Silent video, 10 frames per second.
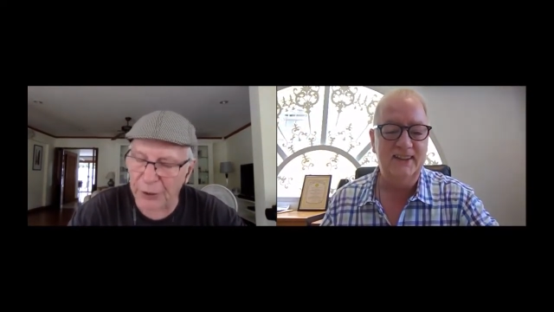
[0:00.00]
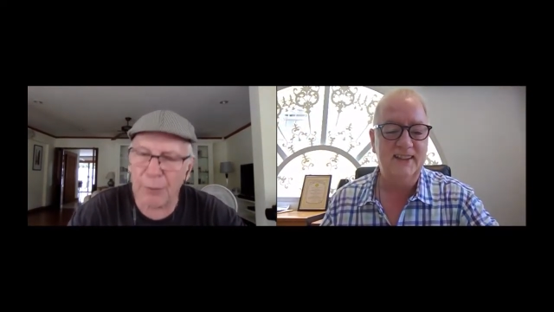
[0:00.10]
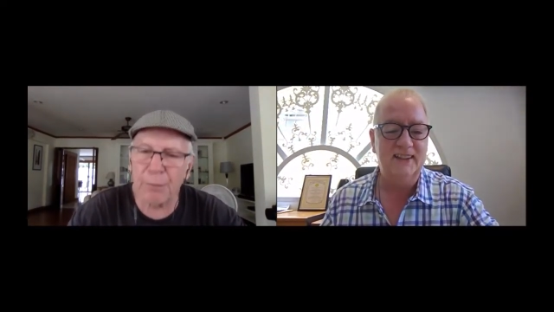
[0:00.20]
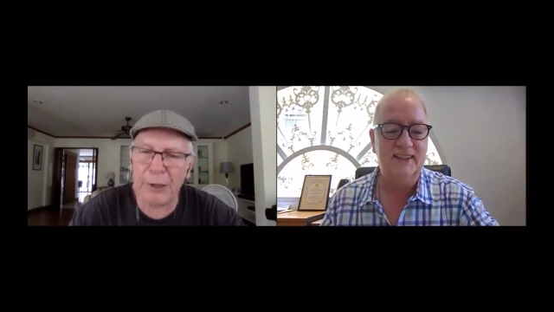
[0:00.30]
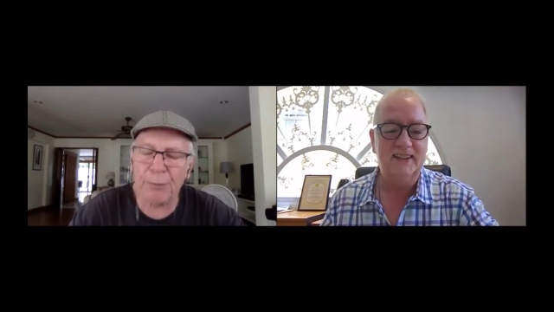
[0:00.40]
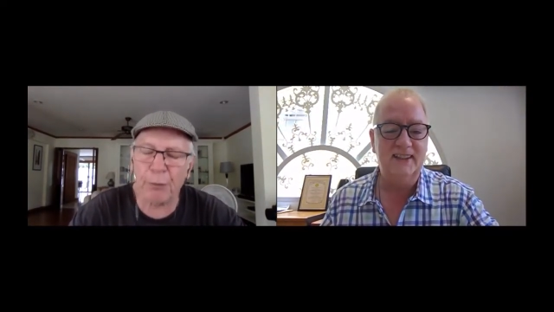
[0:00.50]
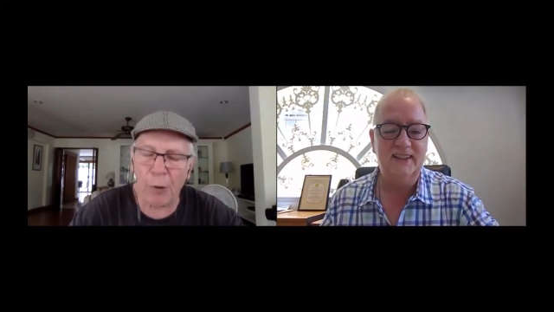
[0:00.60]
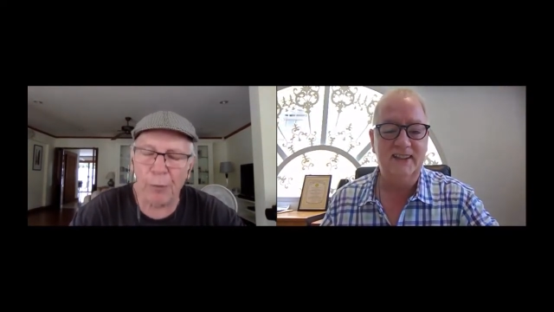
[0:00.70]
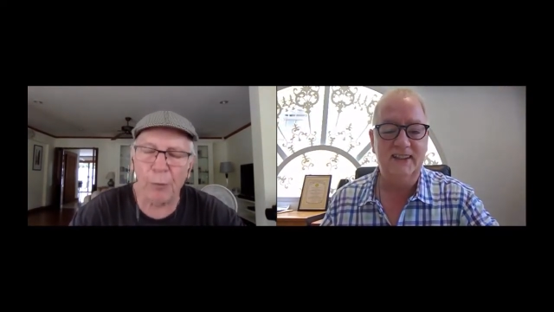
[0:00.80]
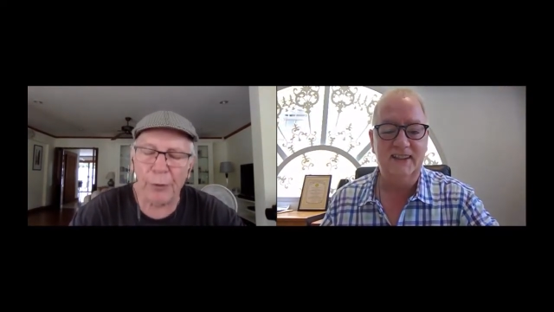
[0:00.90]
Speaker 1: a big
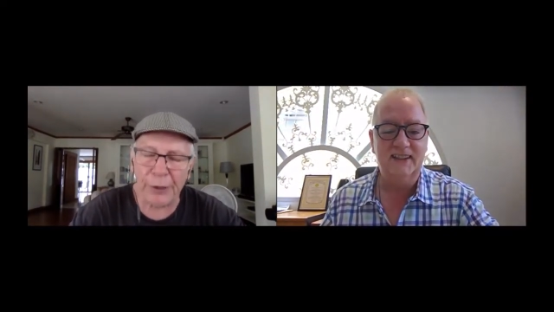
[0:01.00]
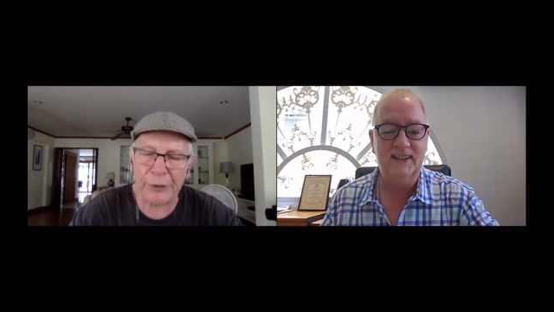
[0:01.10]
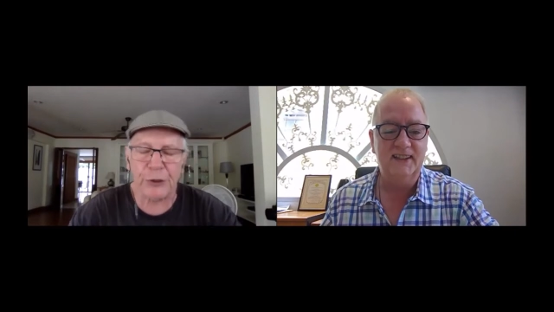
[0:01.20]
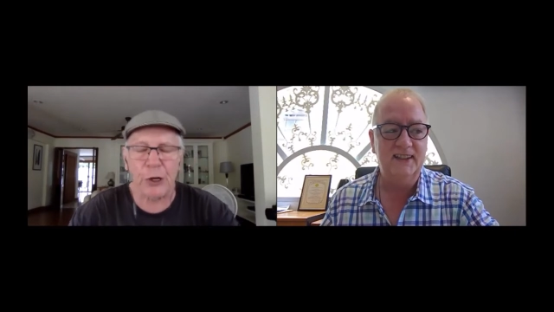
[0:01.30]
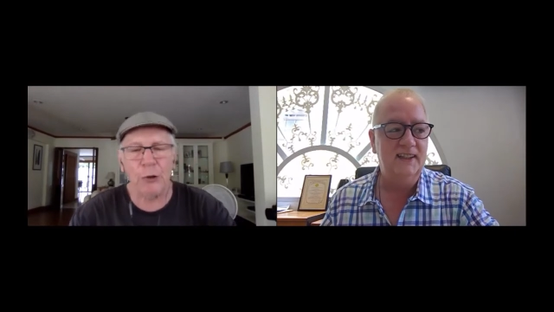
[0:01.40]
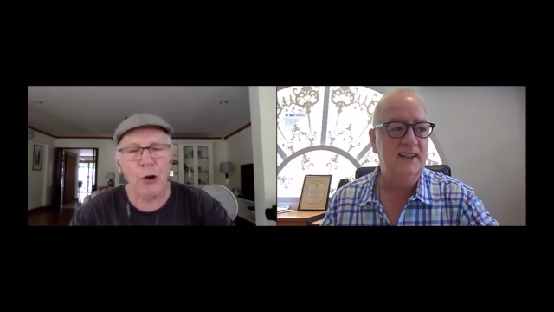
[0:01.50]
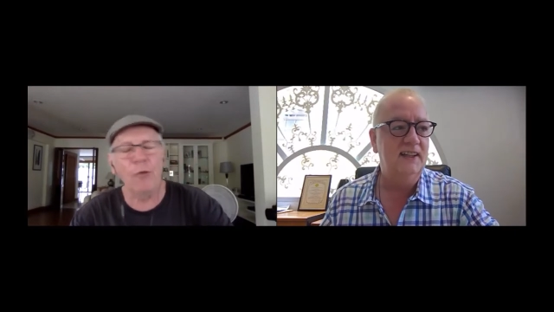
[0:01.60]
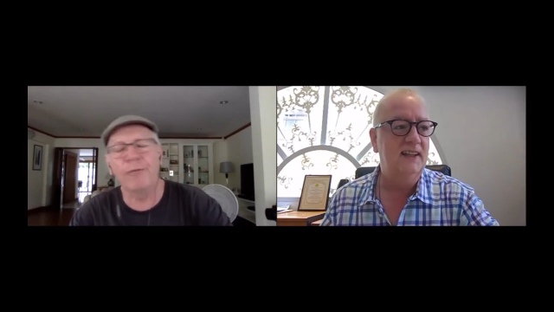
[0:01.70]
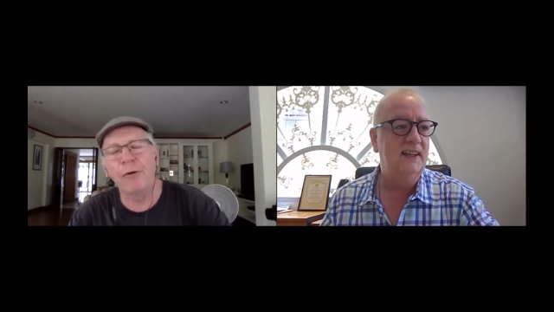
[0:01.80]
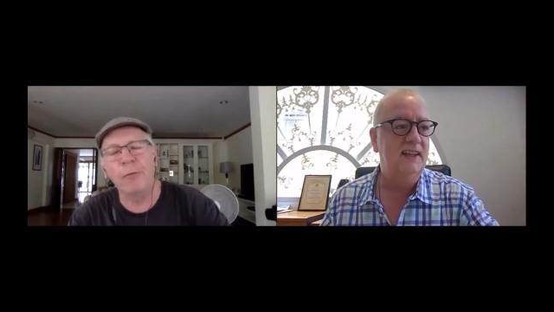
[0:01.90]
problem with this, you know, no
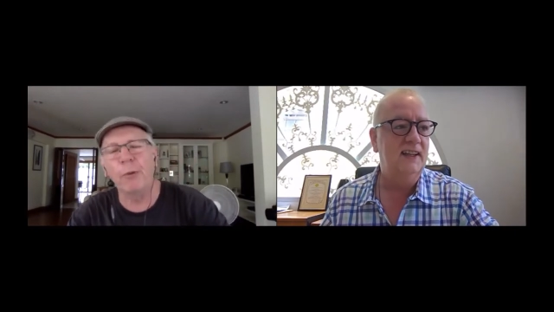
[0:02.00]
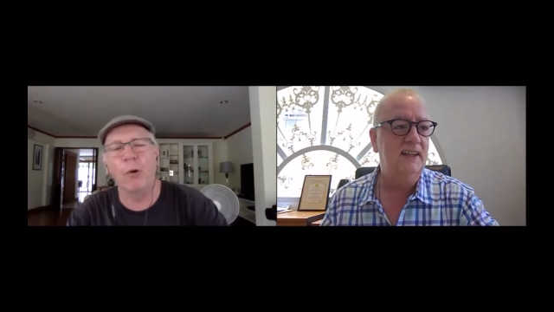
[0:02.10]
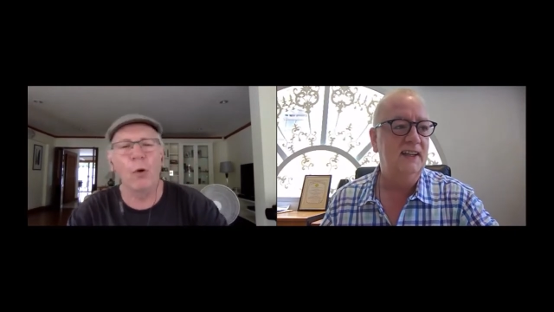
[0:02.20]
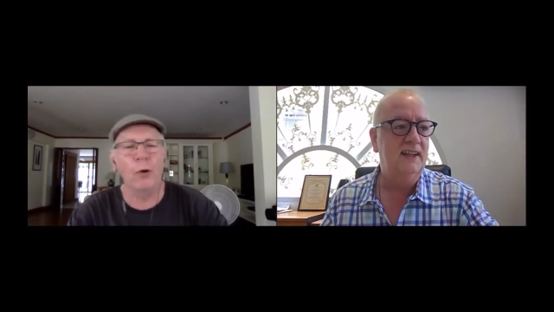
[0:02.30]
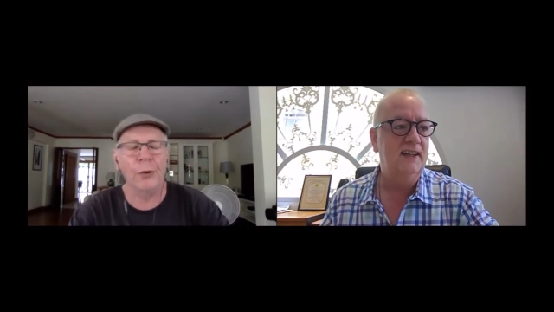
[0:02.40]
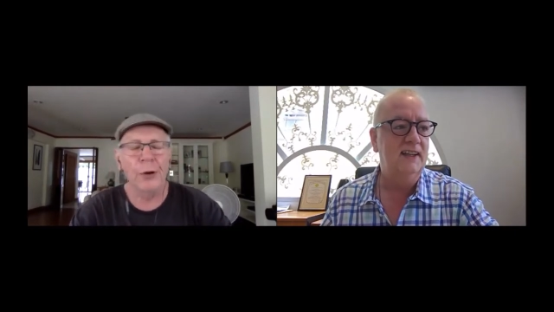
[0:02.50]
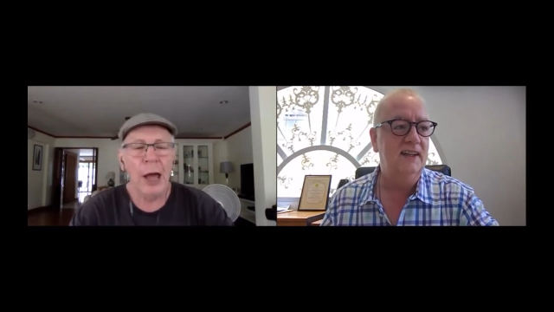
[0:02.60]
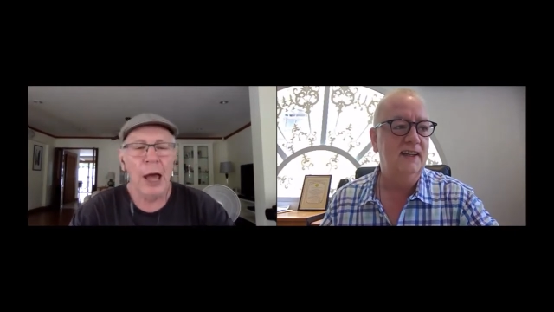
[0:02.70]
football and